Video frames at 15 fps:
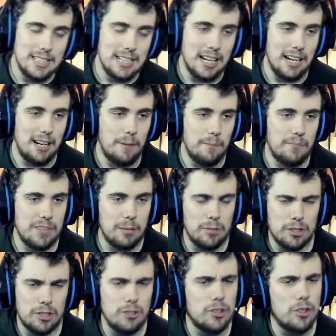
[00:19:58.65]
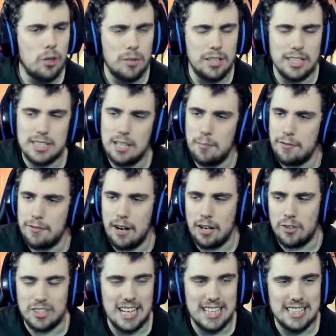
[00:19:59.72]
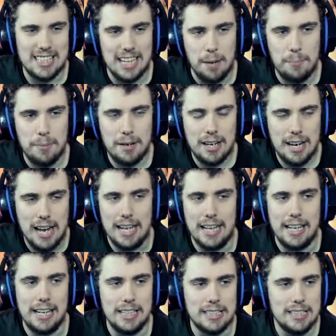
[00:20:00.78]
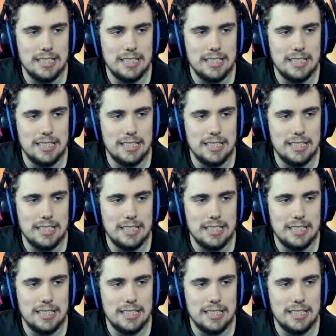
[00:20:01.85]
I'm not too sure when the semi-final tends to get played,